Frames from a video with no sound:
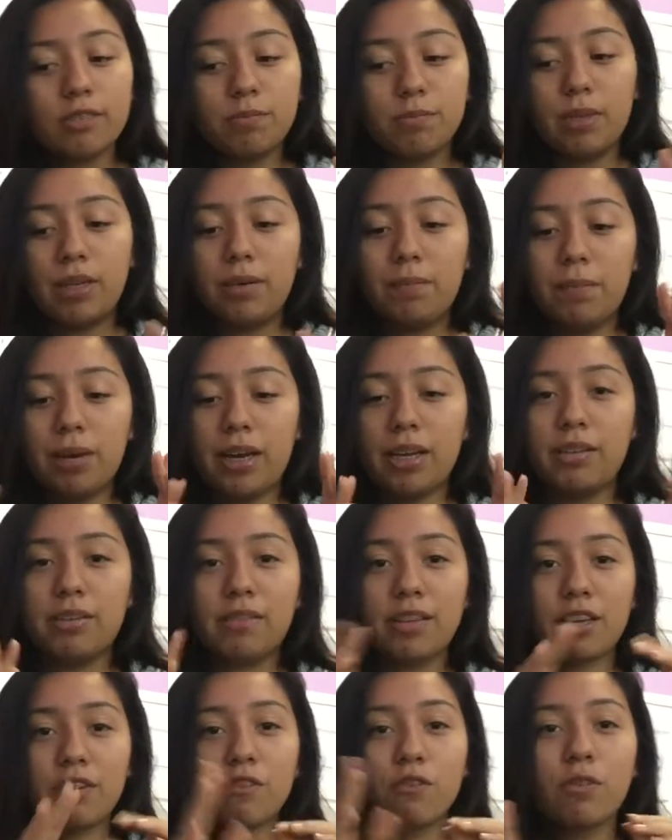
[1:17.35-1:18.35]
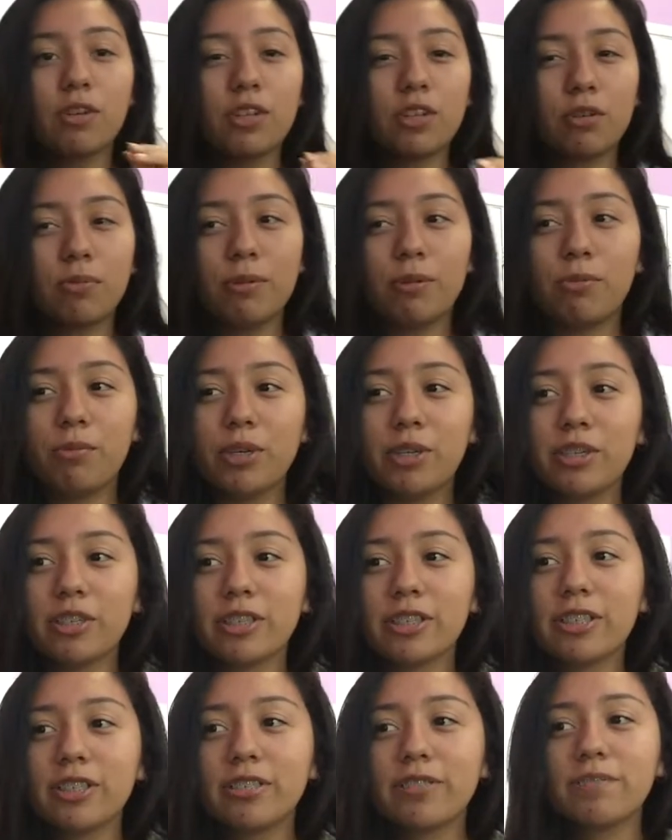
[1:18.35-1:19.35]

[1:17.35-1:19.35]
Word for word: made my schedule a little bit weird.